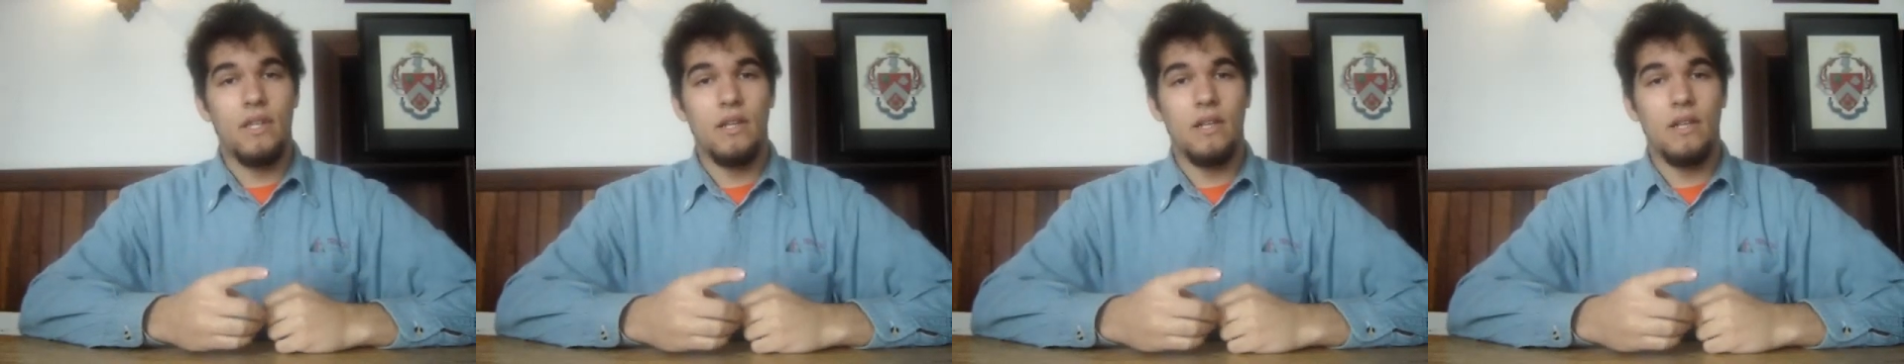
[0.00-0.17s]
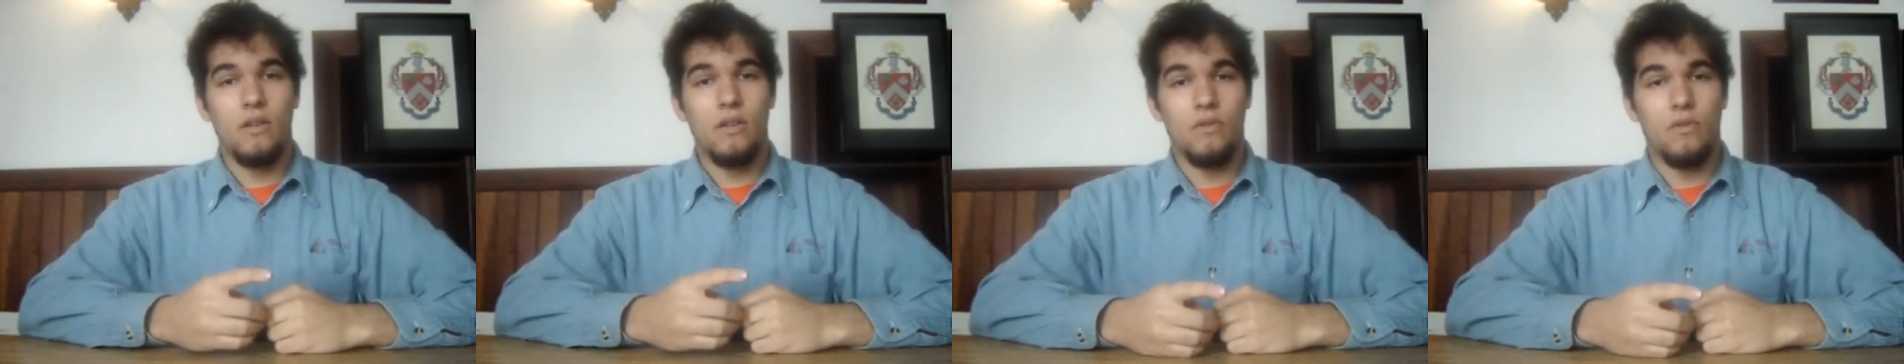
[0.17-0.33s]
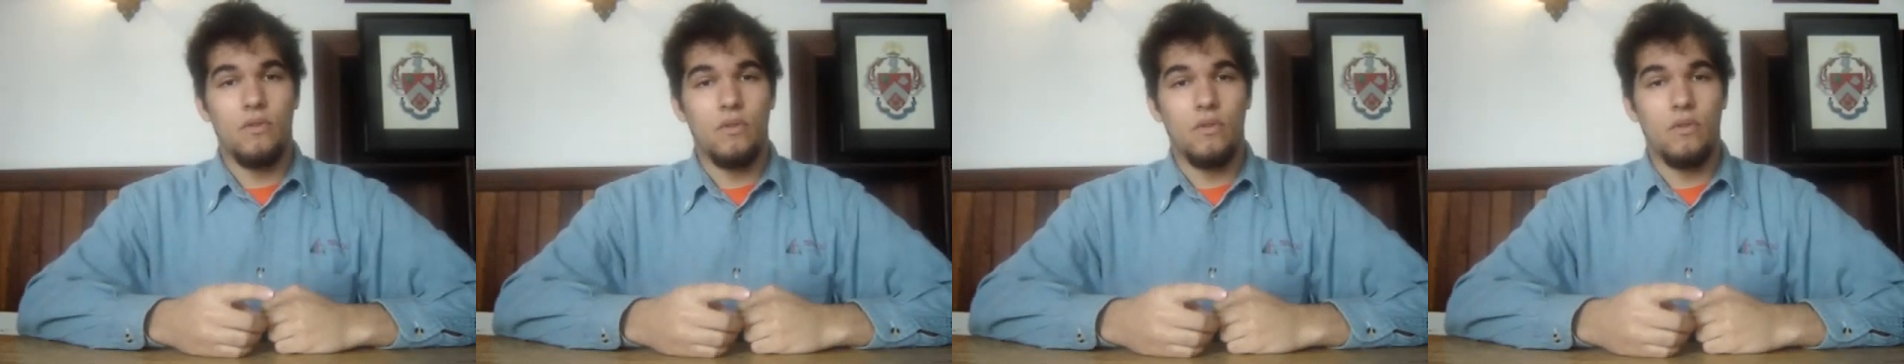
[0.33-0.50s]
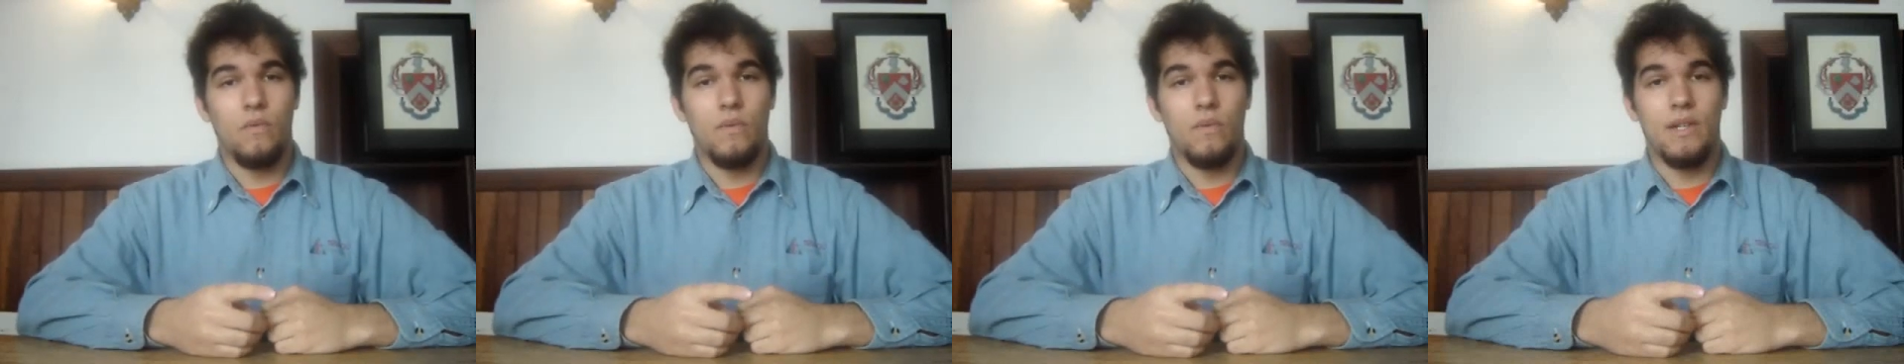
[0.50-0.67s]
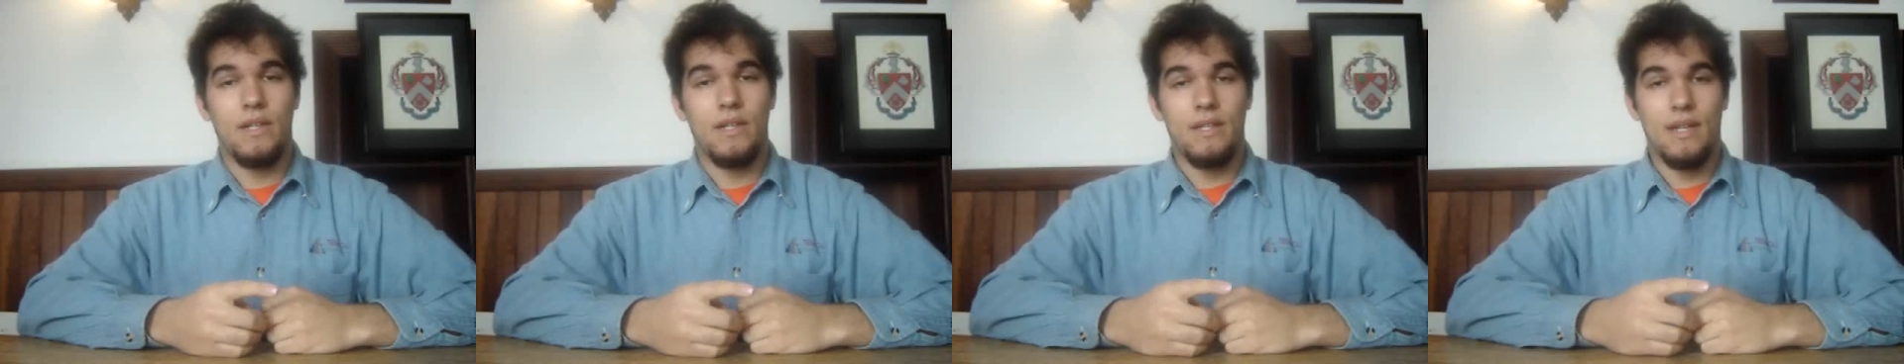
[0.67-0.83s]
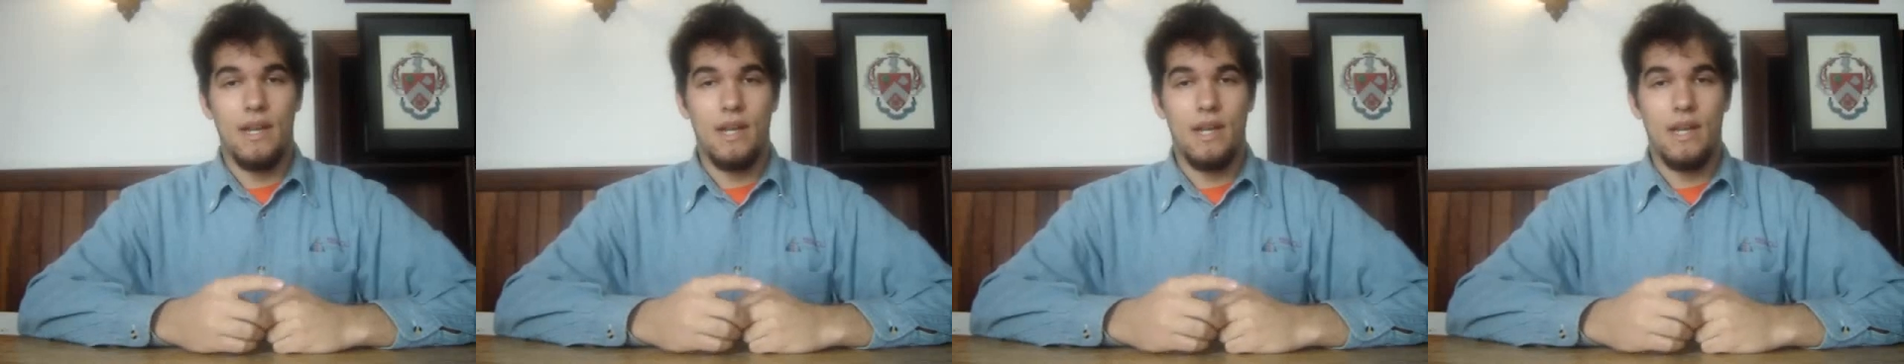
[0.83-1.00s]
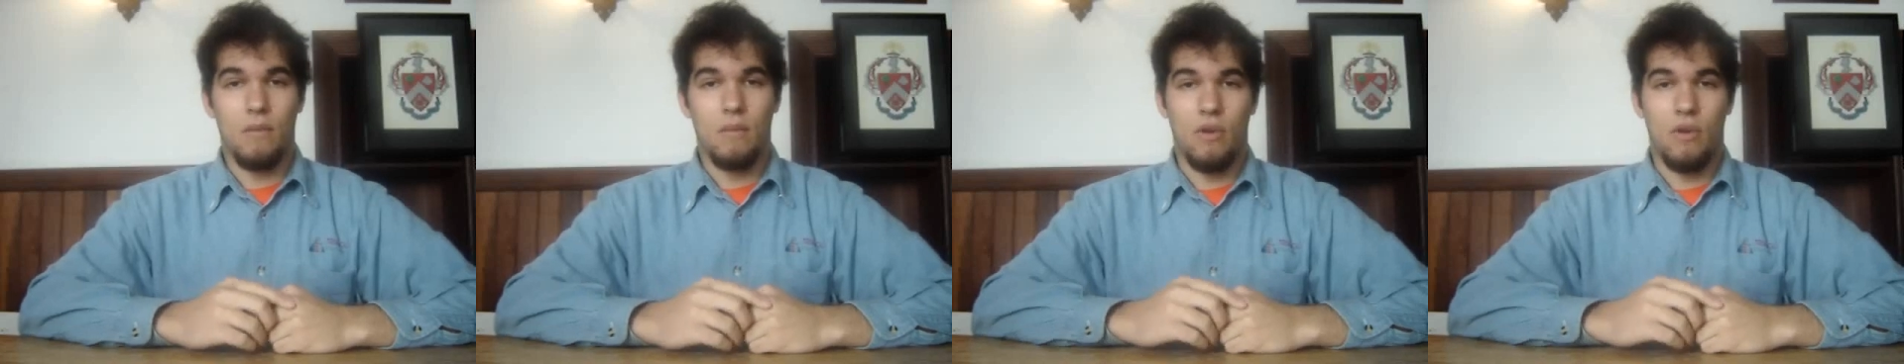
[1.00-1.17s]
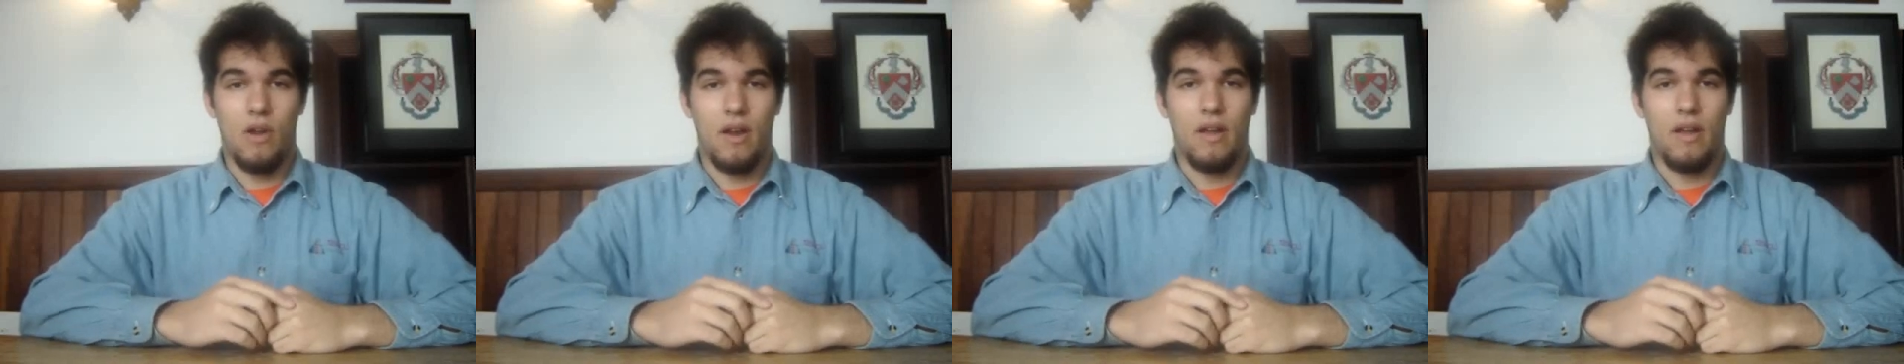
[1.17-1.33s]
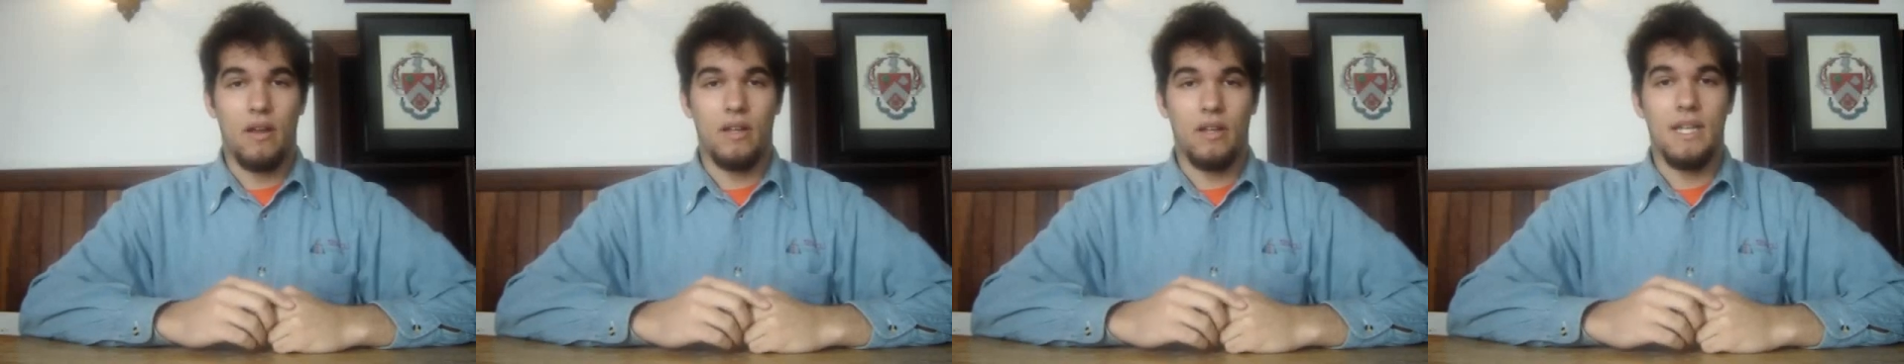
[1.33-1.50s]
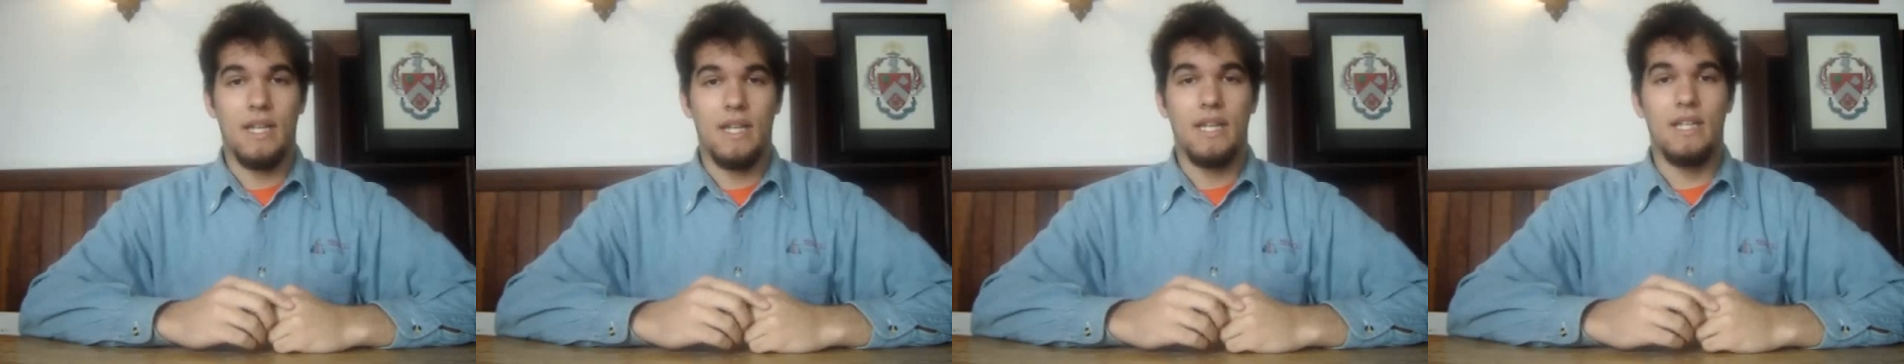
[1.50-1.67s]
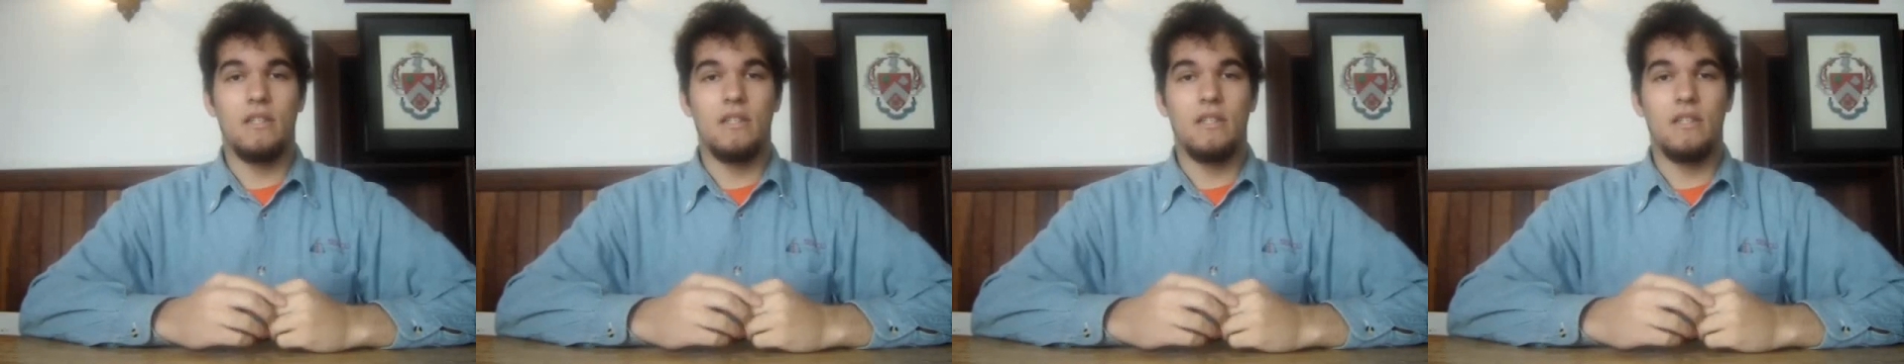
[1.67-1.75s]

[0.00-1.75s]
thing you do when designing a product